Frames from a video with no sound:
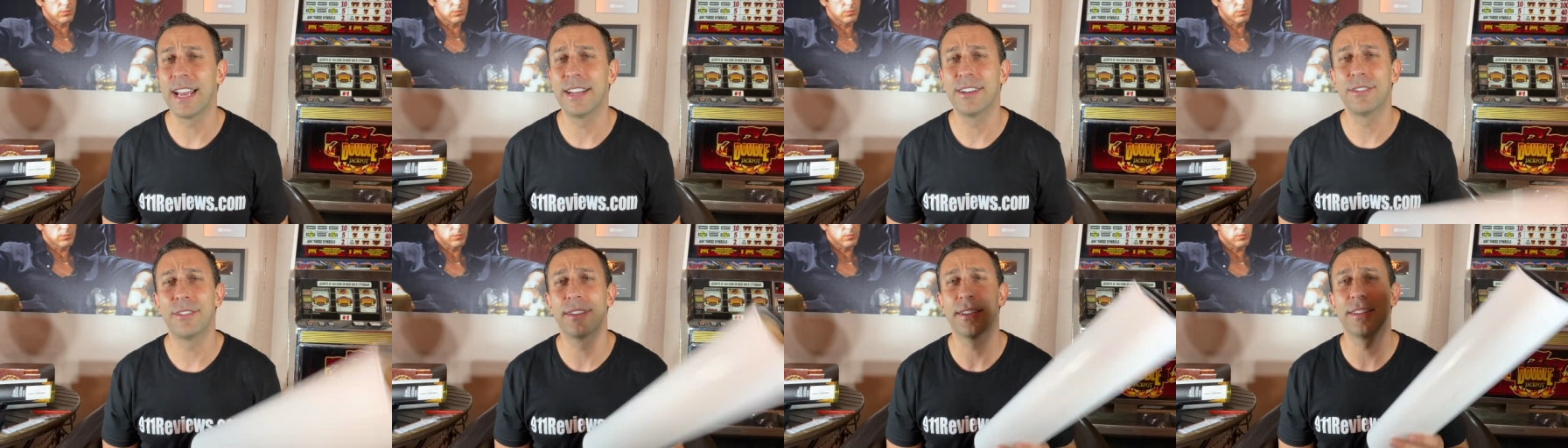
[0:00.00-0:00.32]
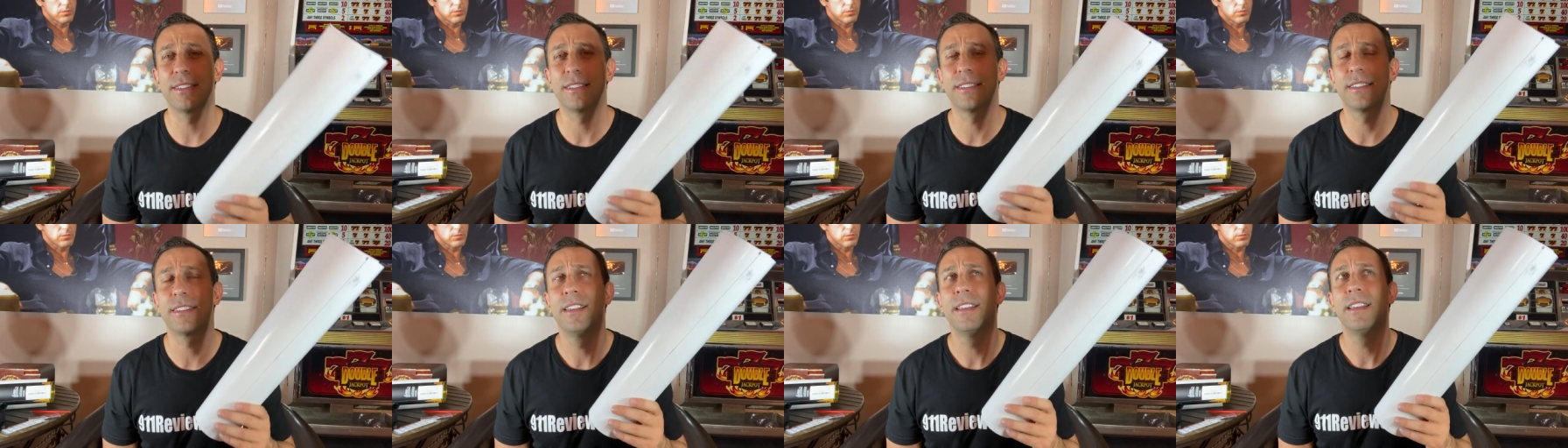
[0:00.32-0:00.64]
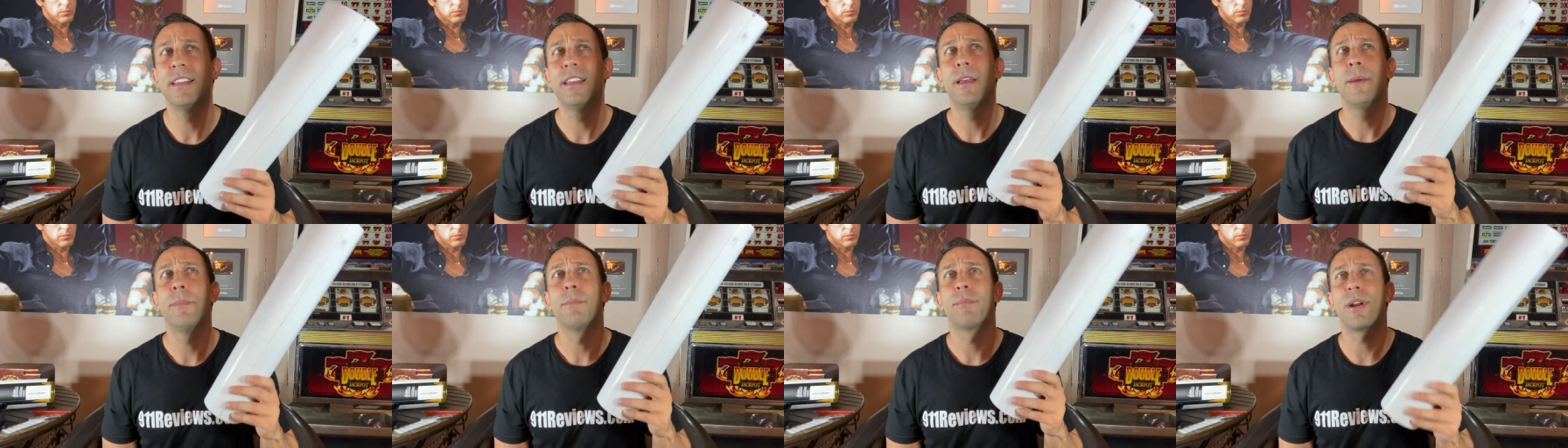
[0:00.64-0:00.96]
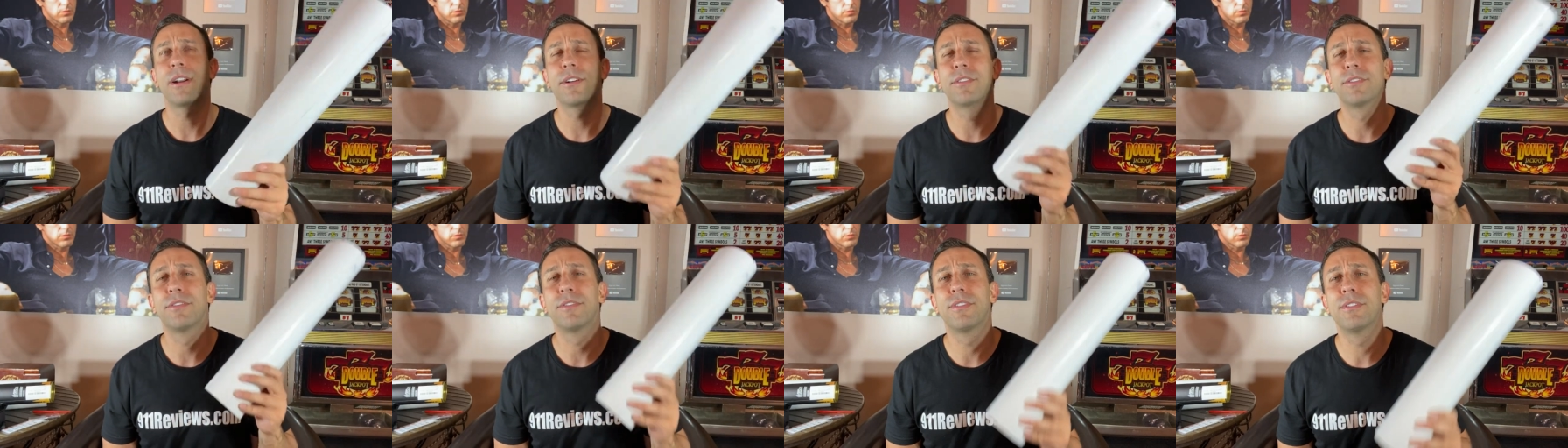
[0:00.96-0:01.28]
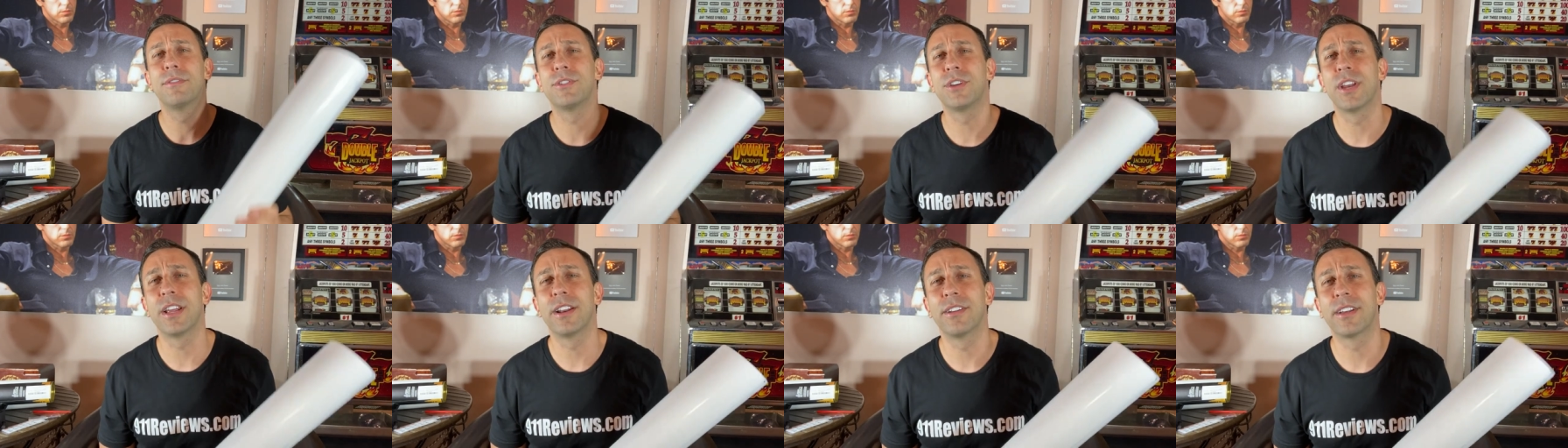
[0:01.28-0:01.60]
I do this product
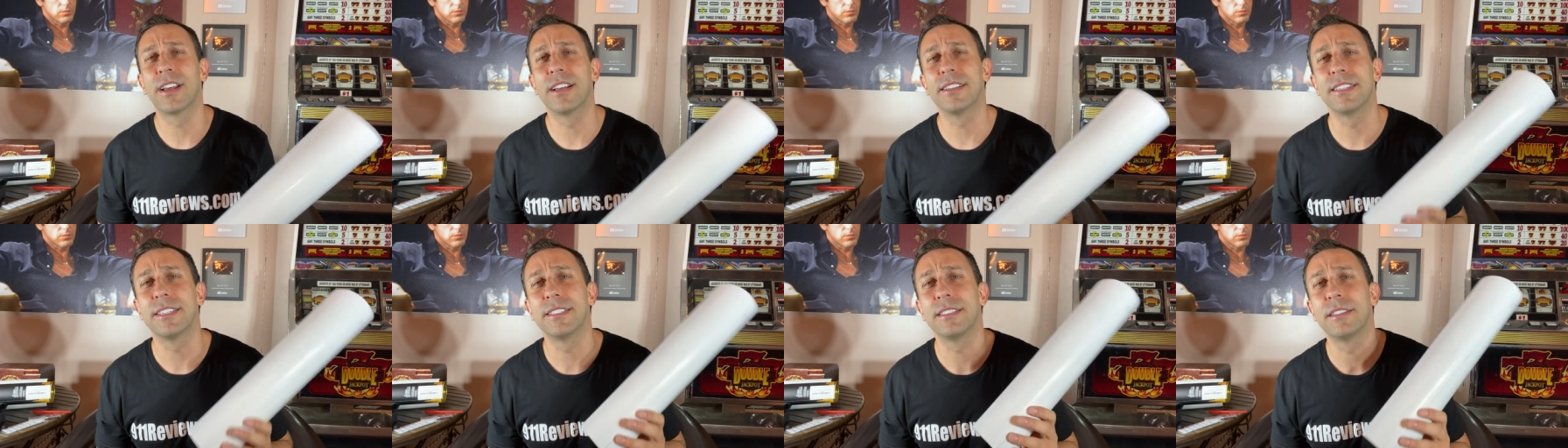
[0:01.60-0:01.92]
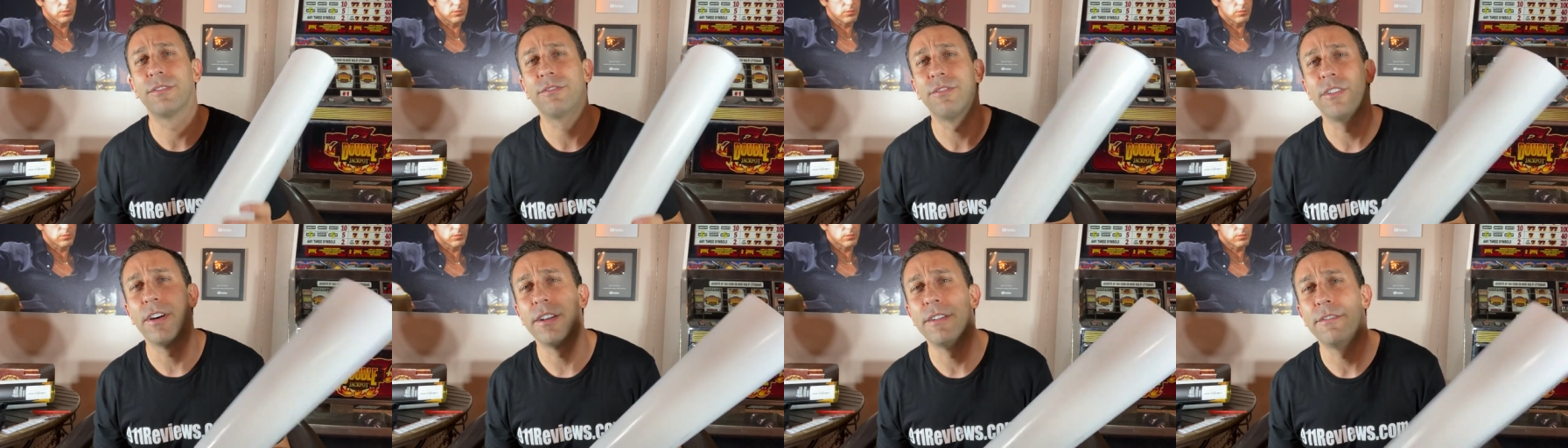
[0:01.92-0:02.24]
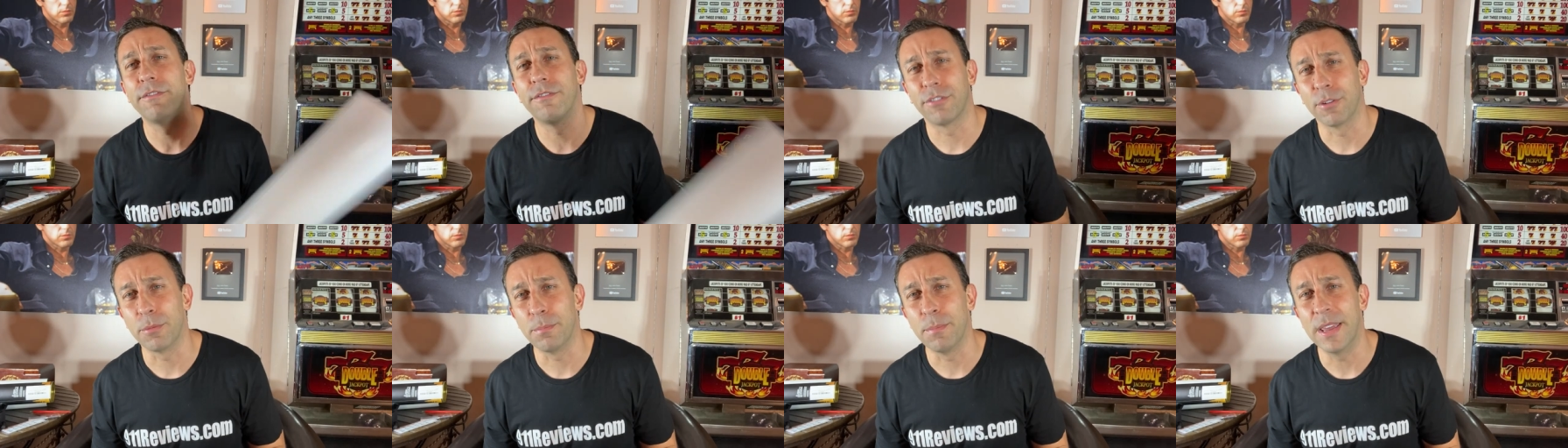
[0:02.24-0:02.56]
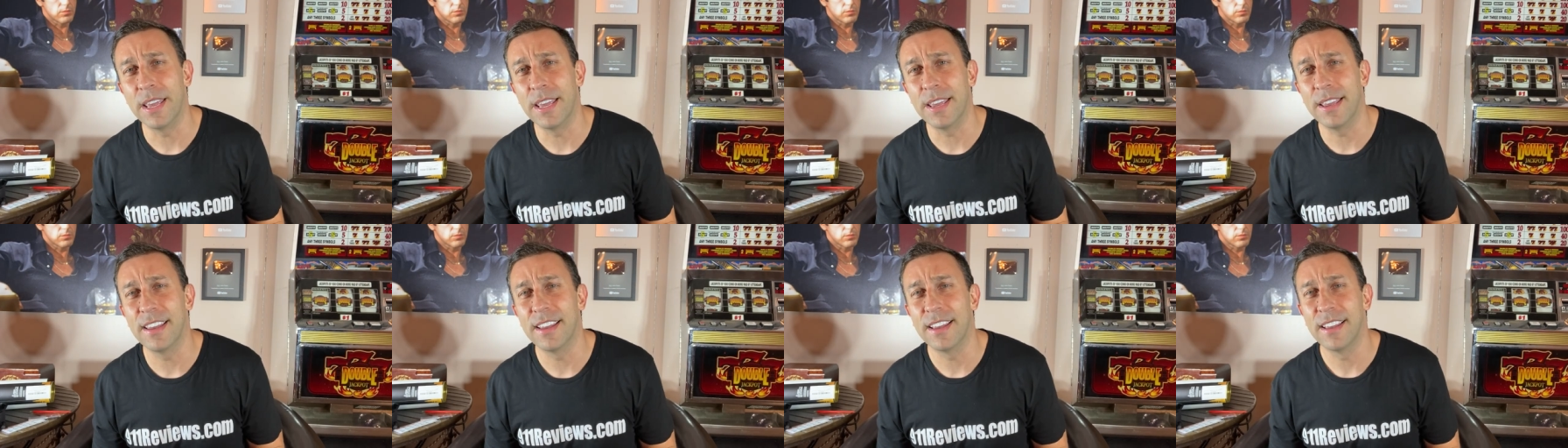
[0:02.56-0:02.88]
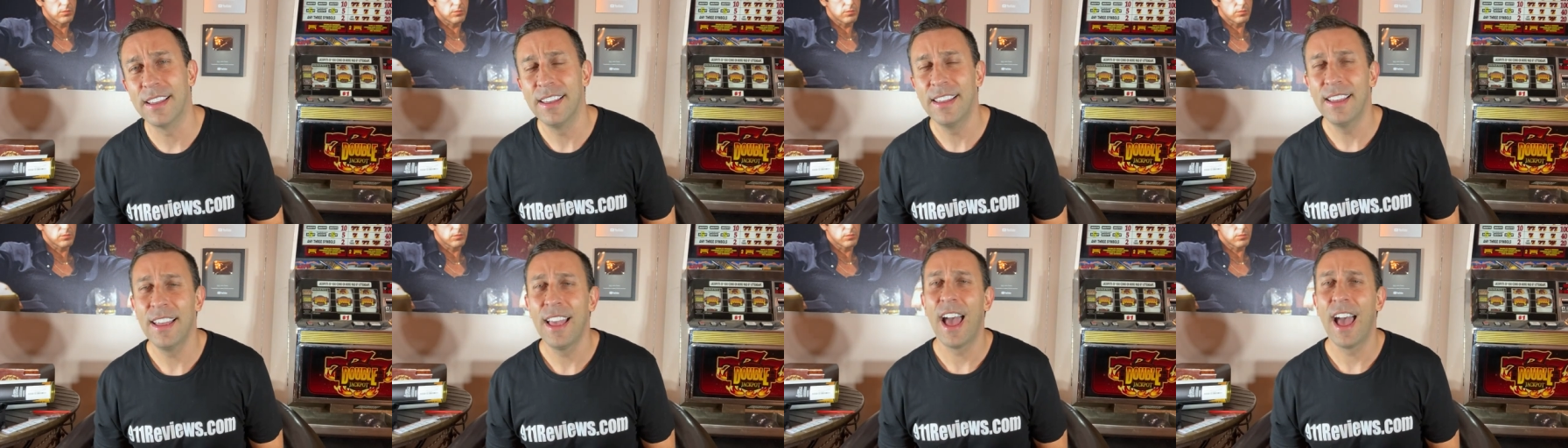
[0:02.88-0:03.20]
review channel because it's fun for me.